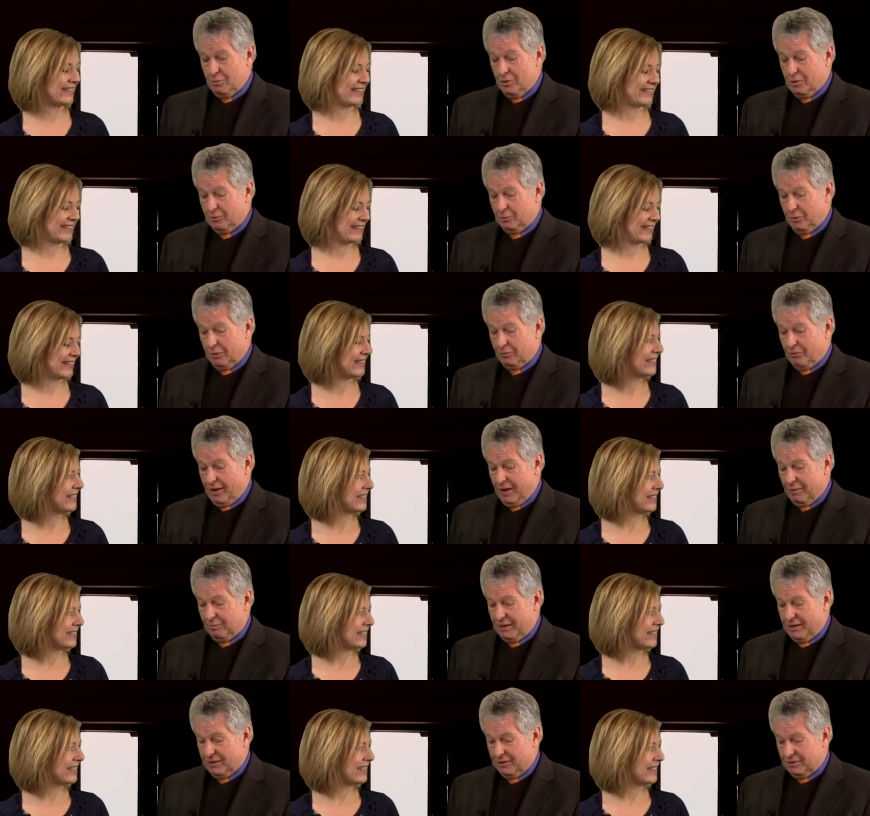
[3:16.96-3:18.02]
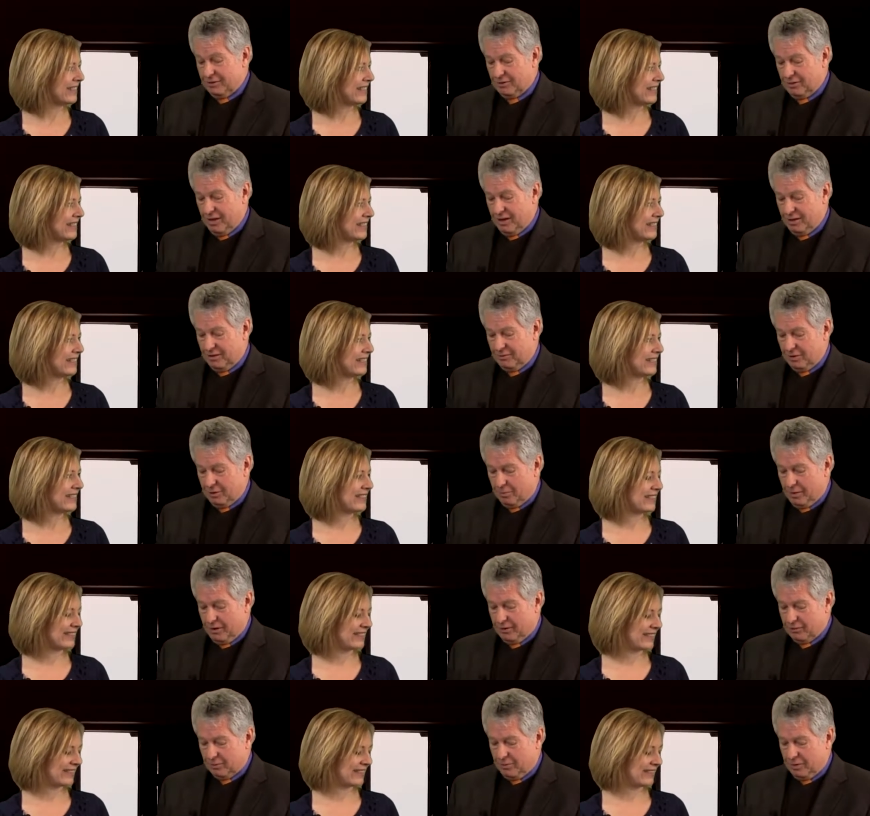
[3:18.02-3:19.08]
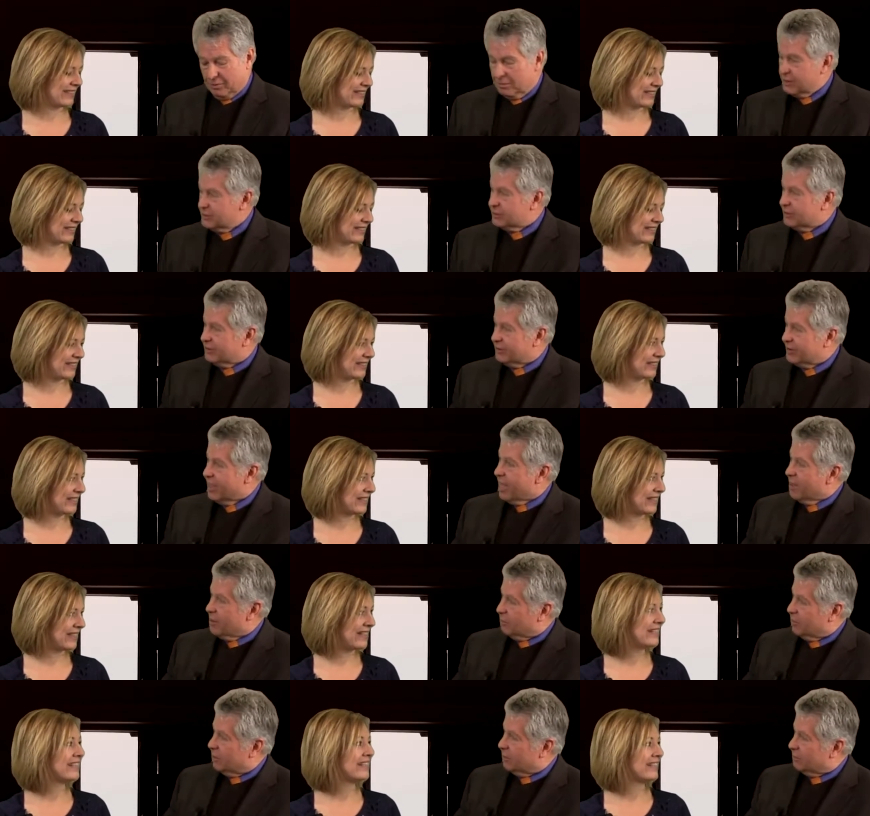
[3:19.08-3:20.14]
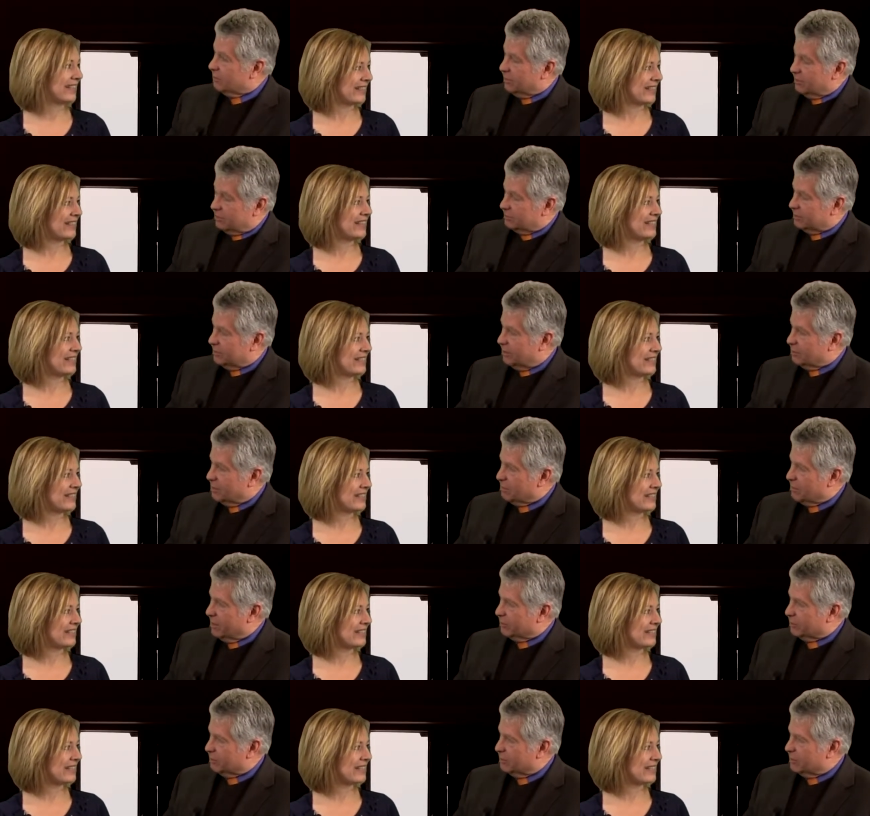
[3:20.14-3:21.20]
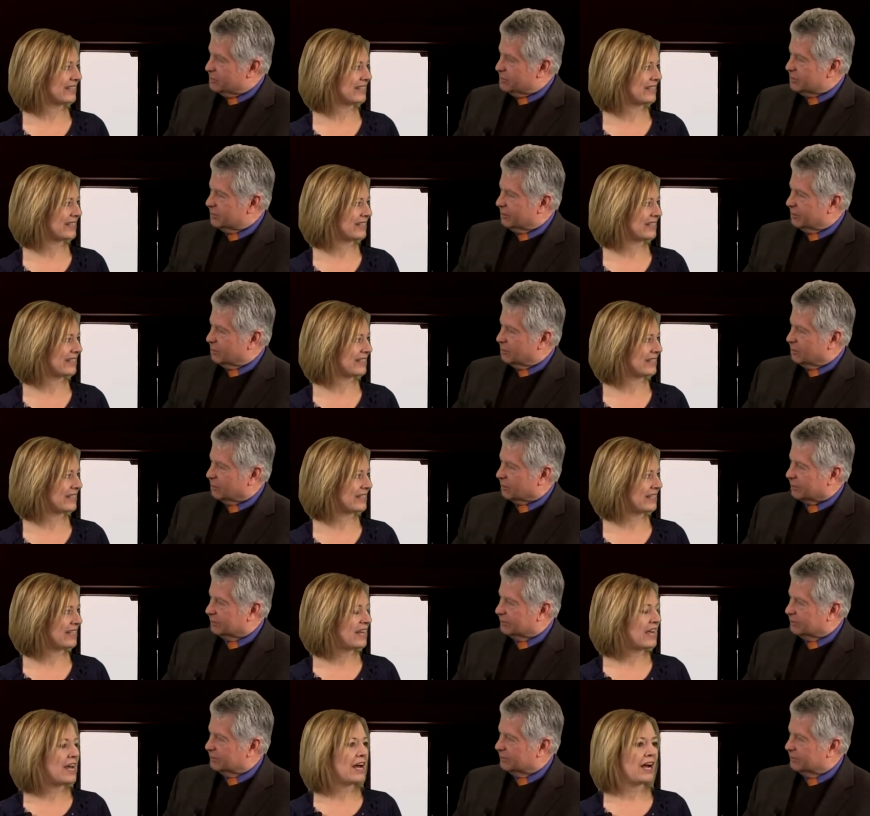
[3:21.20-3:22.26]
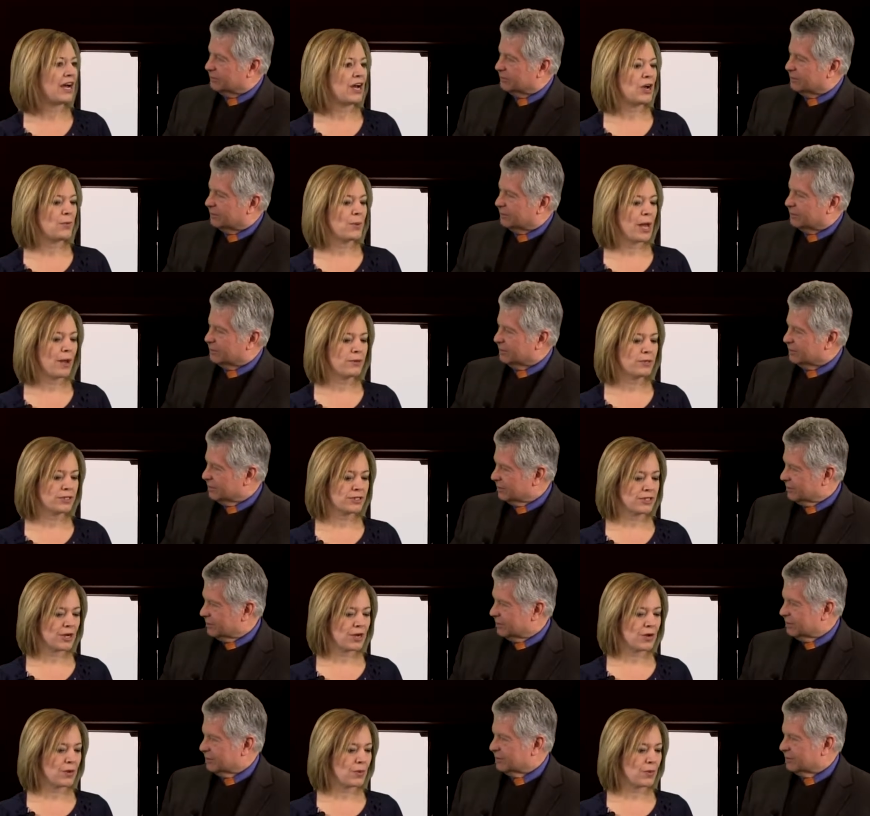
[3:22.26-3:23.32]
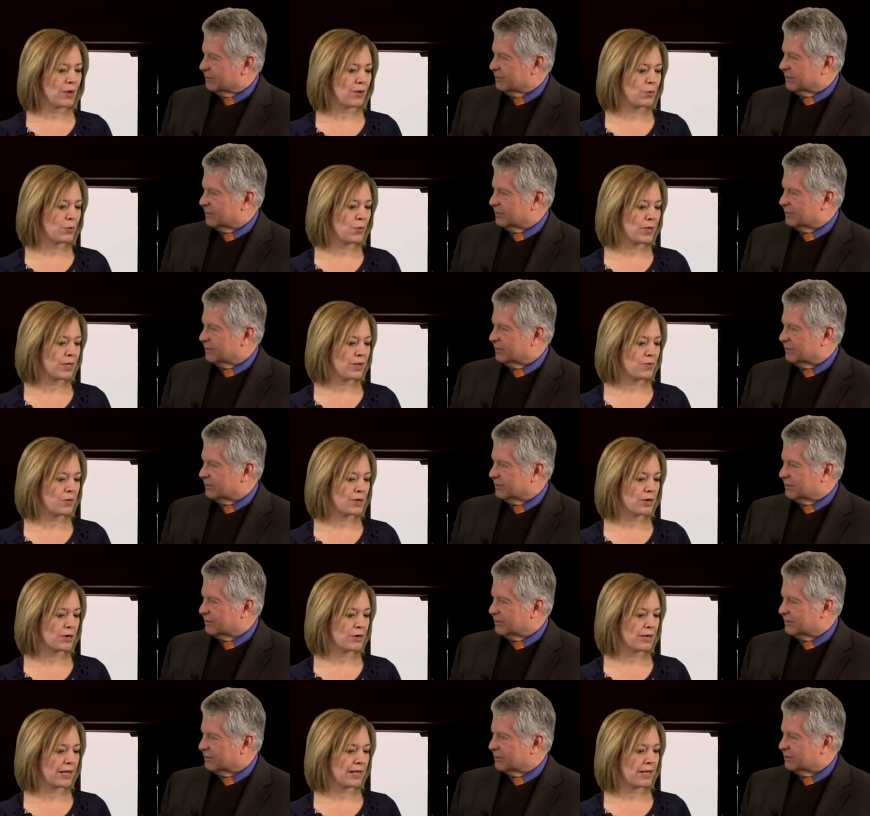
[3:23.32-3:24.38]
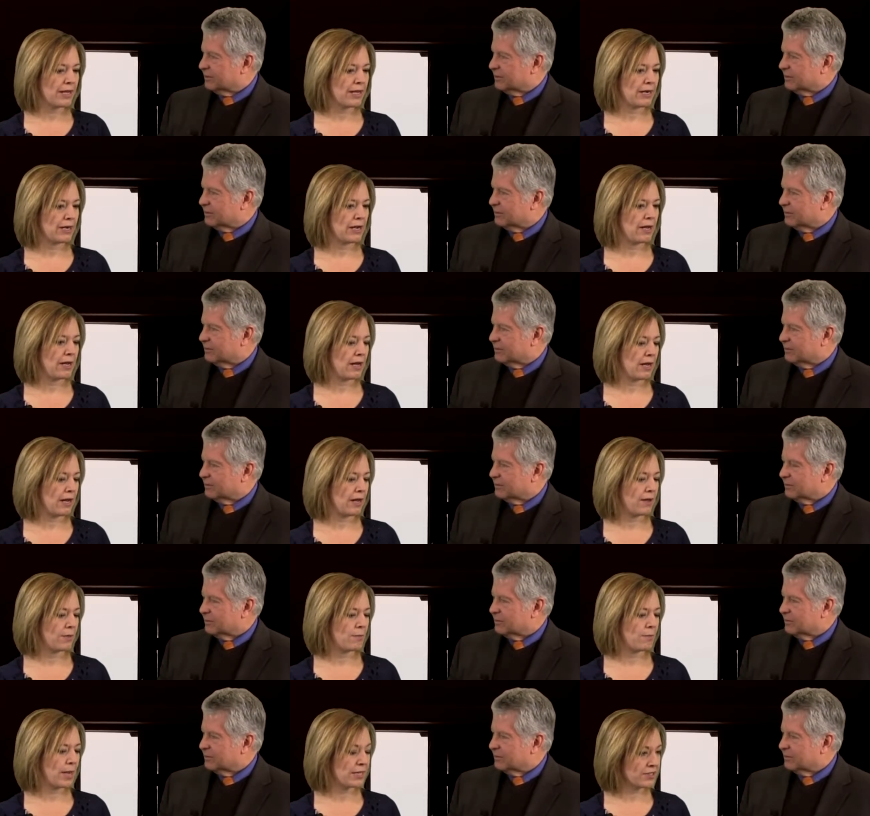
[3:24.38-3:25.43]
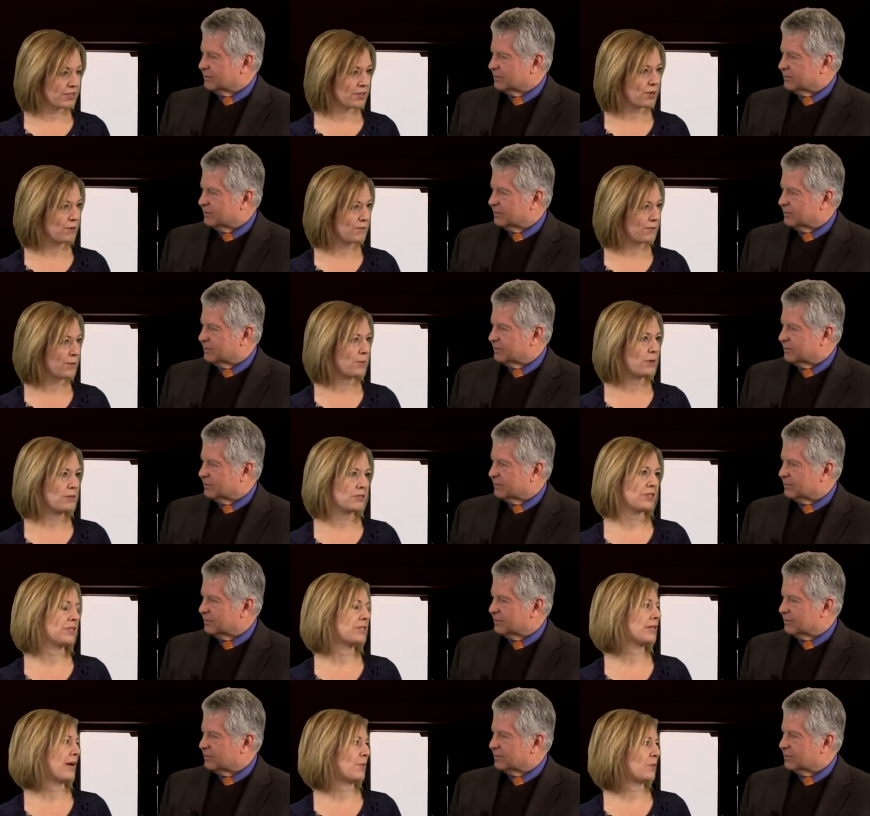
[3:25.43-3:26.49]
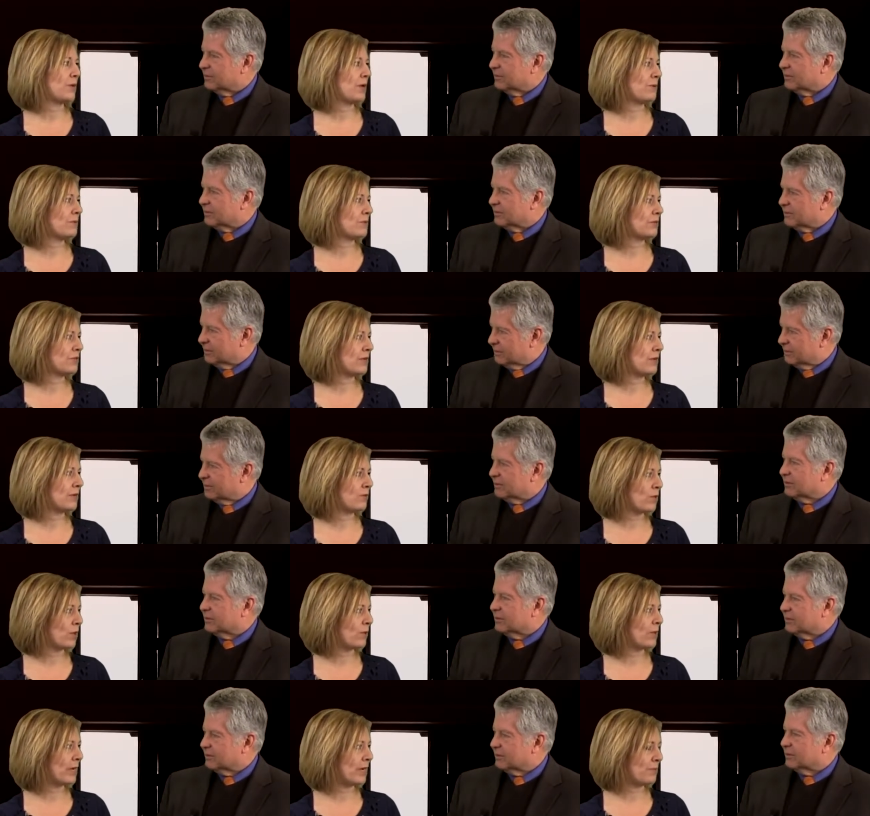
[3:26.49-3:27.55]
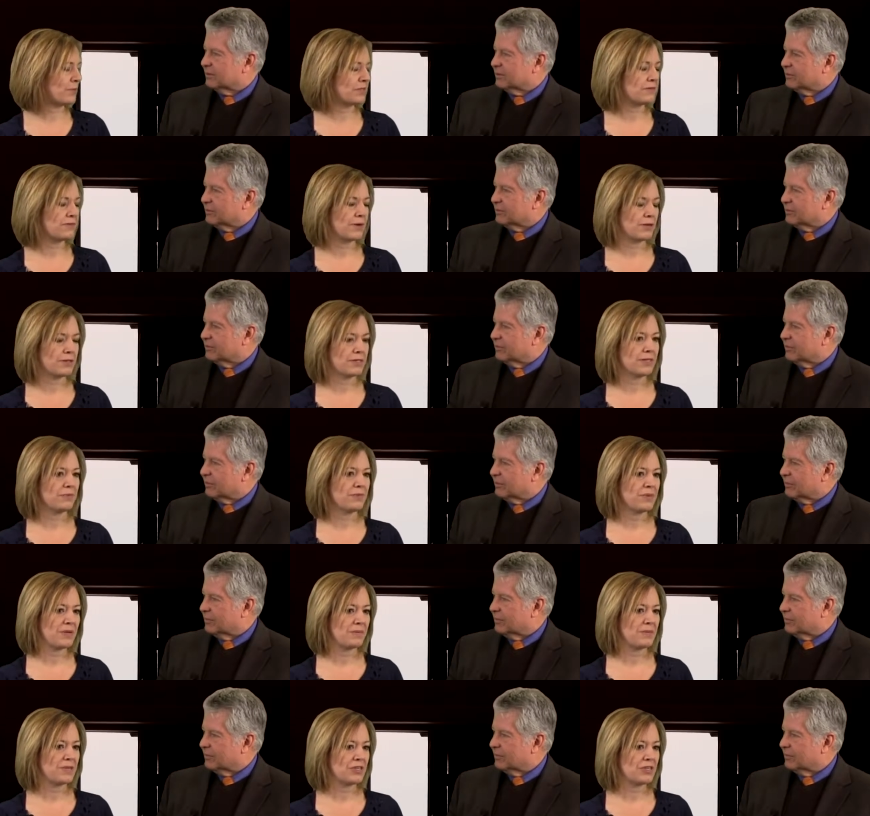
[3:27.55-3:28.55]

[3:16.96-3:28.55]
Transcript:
Speaker 1: moved with family as your parents being missionary. What? Tell me about their missionary work.
Speaker 2: So we were in Mexico for most of the time when I was growing up, as far as them being